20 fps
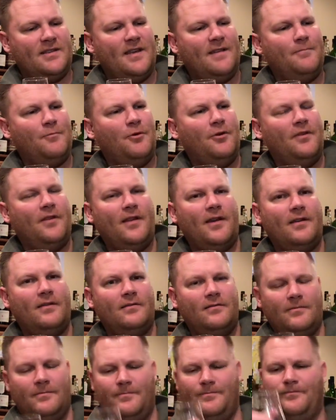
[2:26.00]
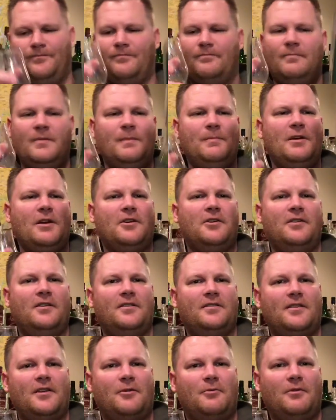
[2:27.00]
I have more than maybe I could
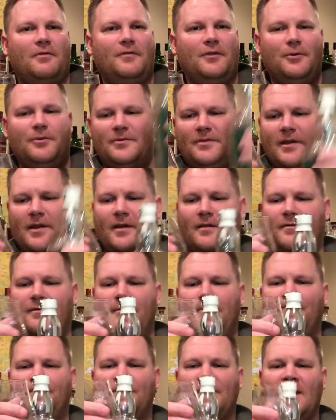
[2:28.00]
have done a review with Dave.